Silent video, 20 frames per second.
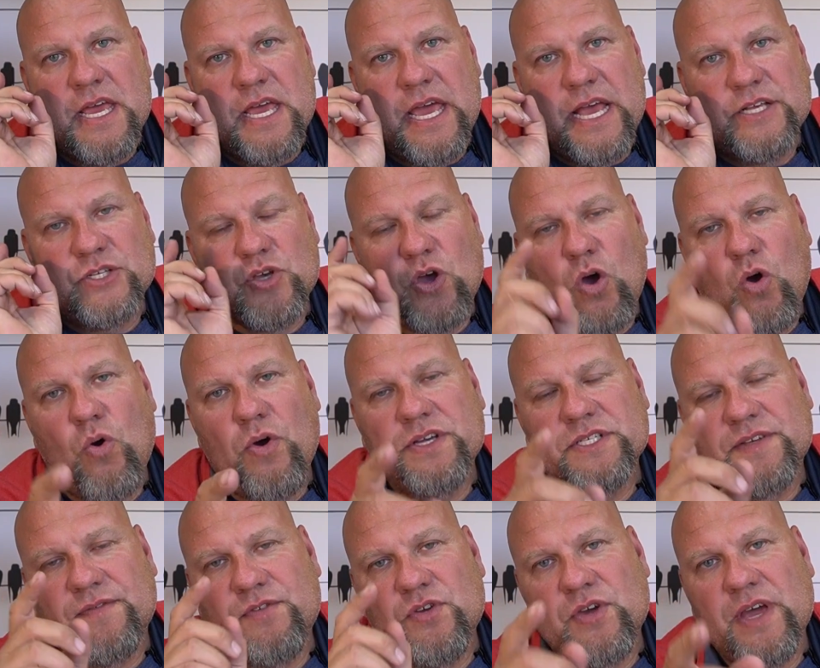As
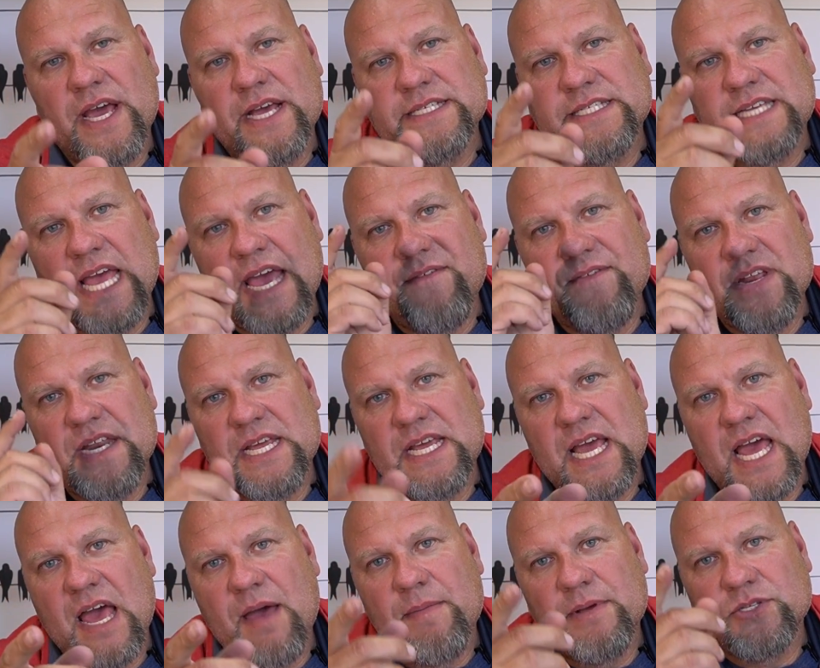always, if you guys have any
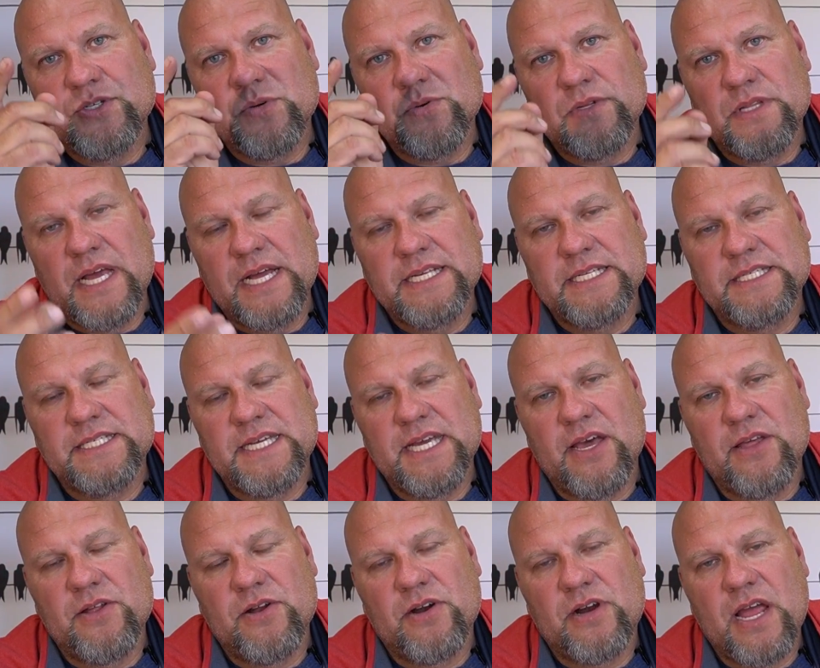comments or would like to see
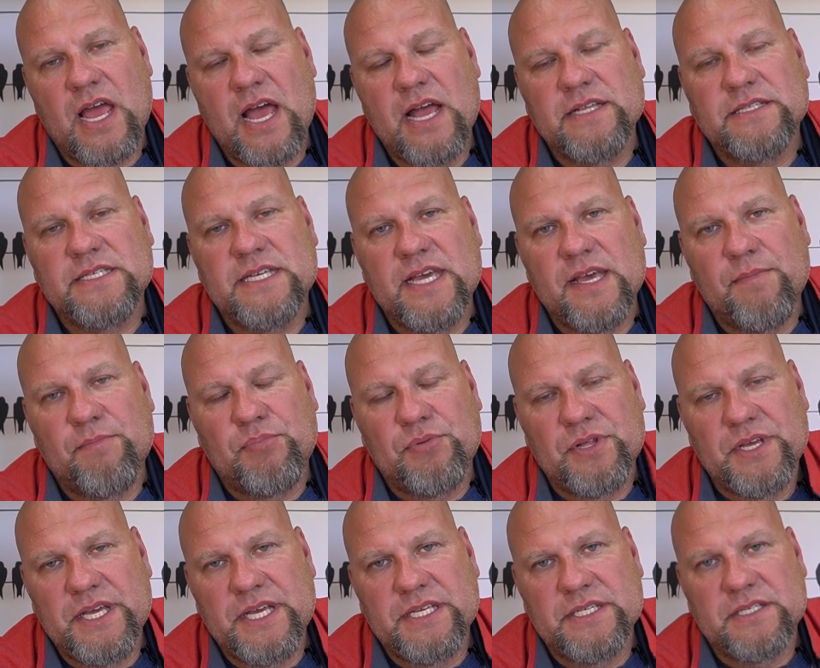other content,
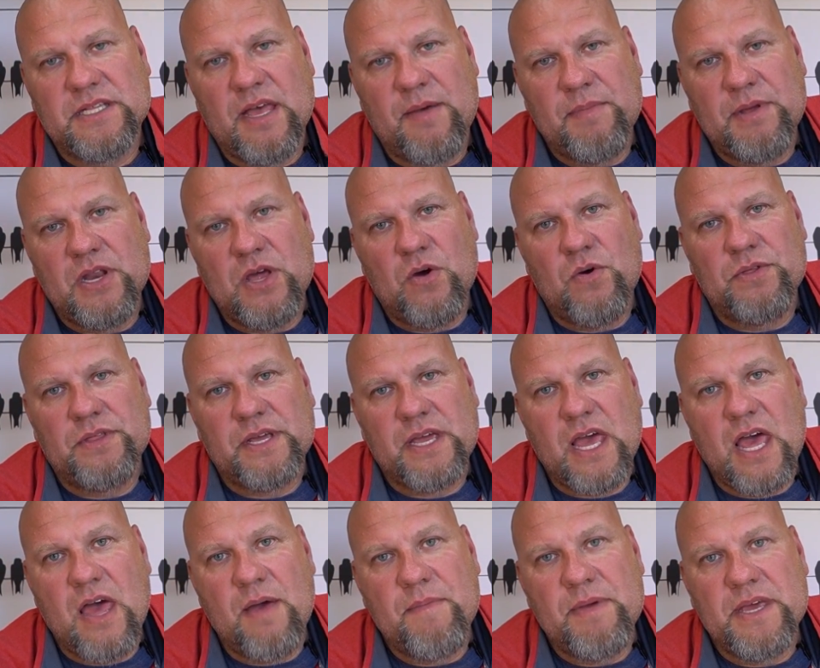please let me know in the
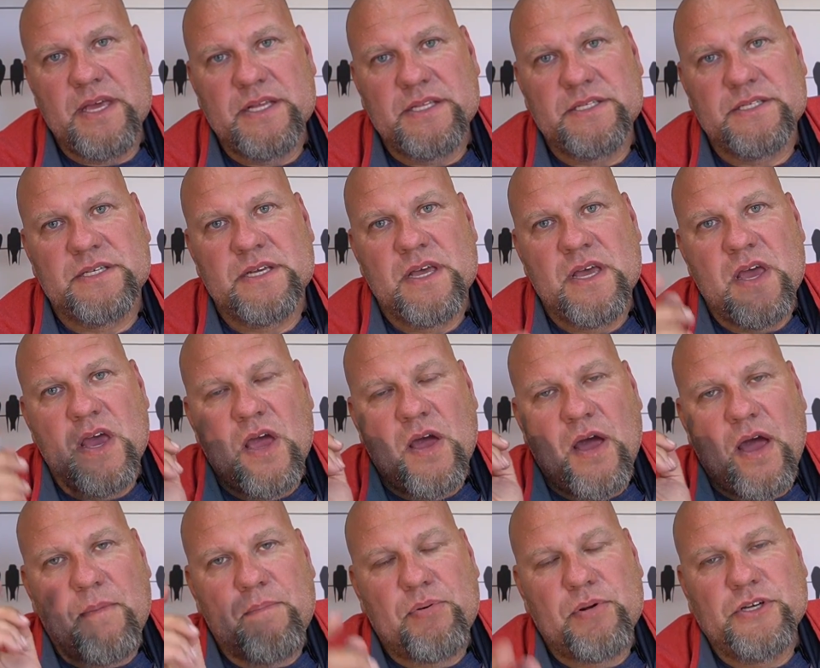comments.
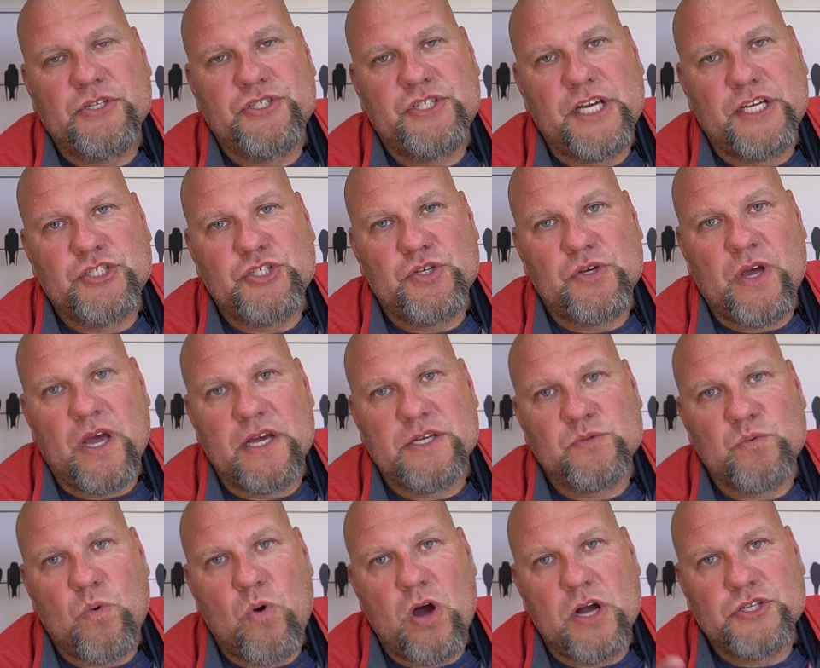I appreciate you
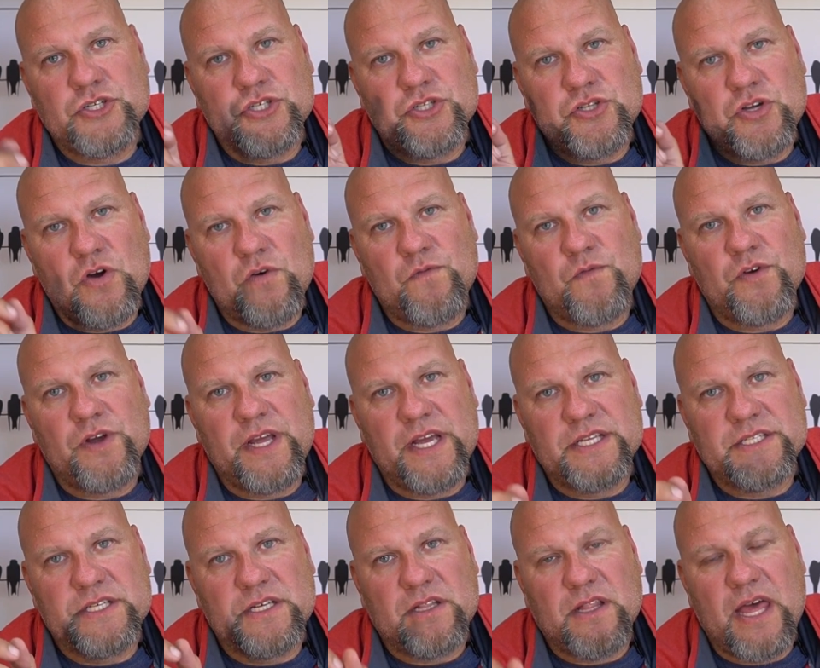guys watching. Don't
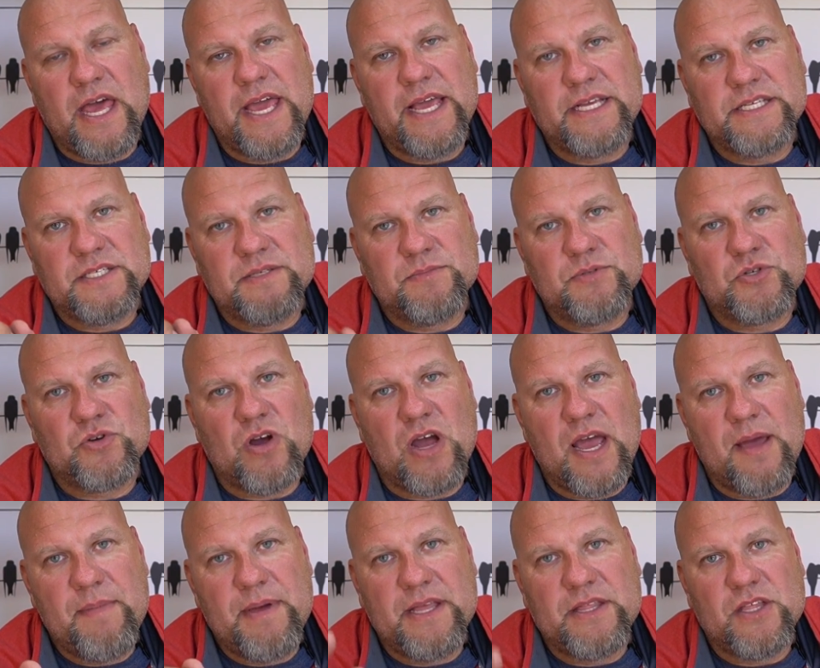forget to like,
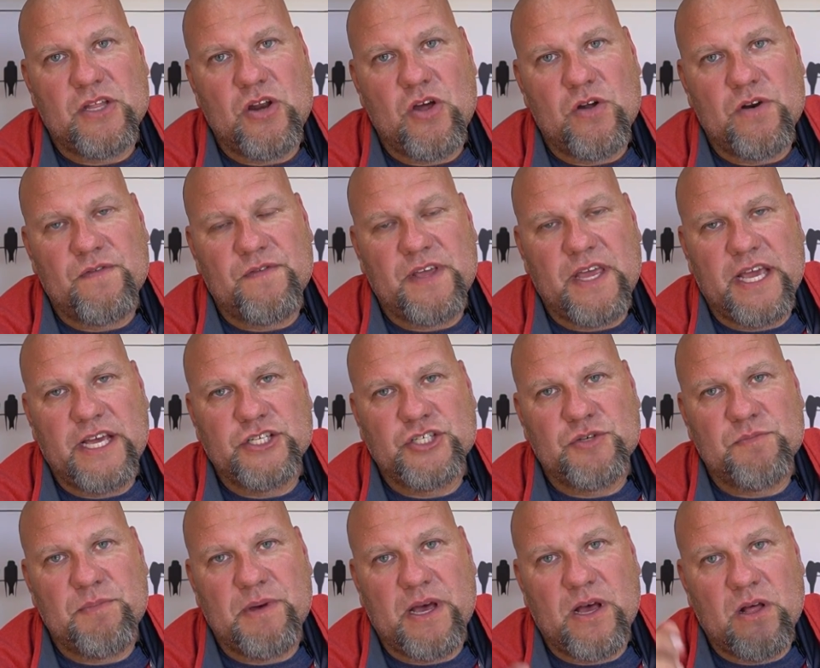subscribe, hit the
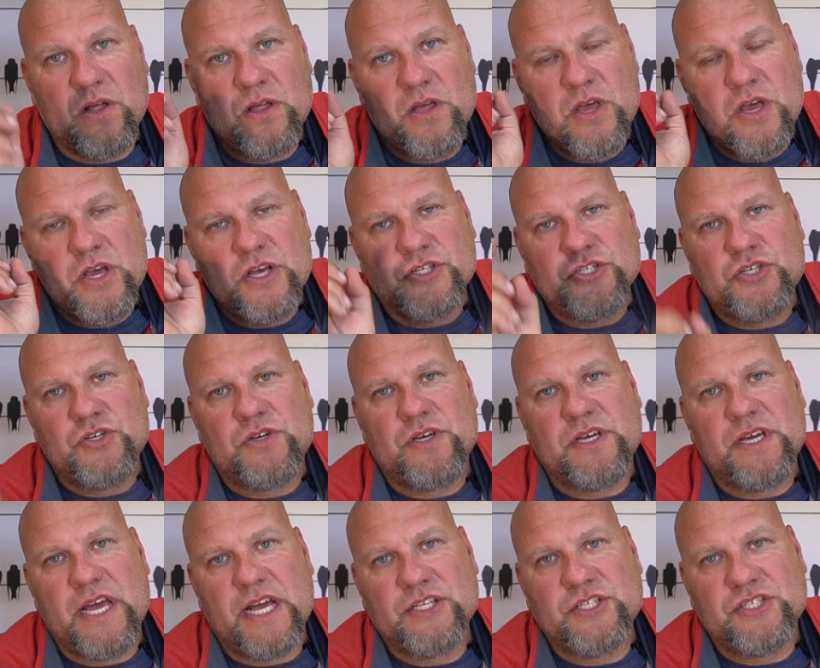notification bell so you
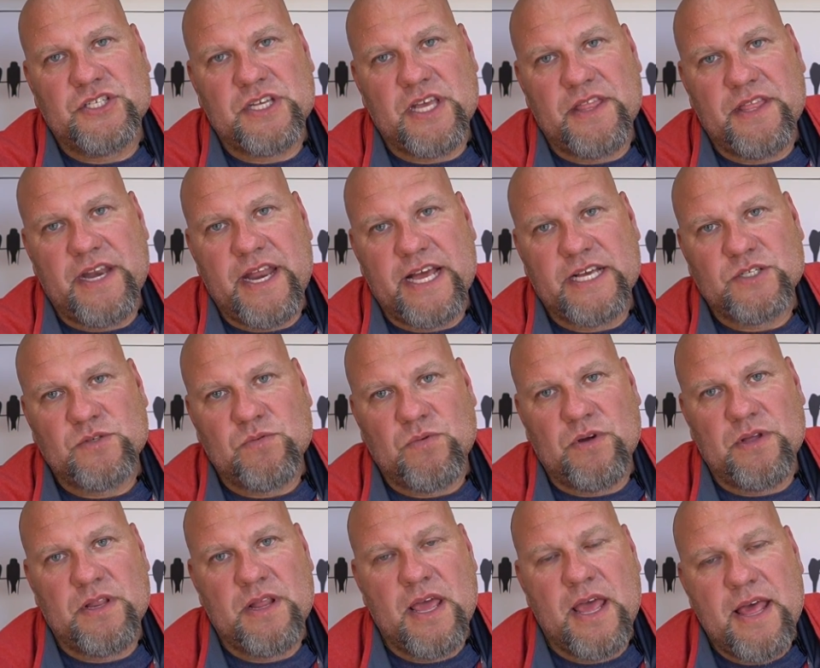can catch us on the next
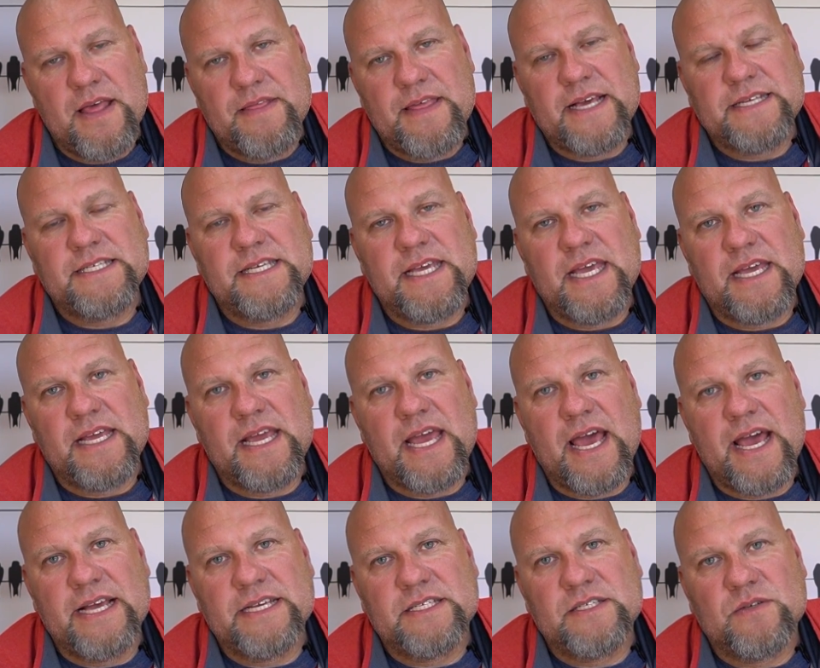one. Thanks again,
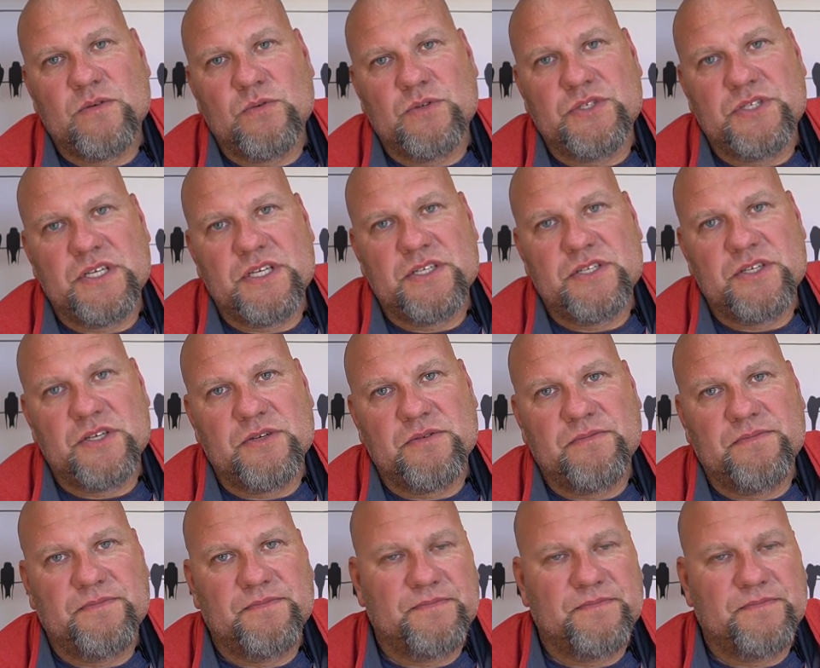guys. We'll see you soon.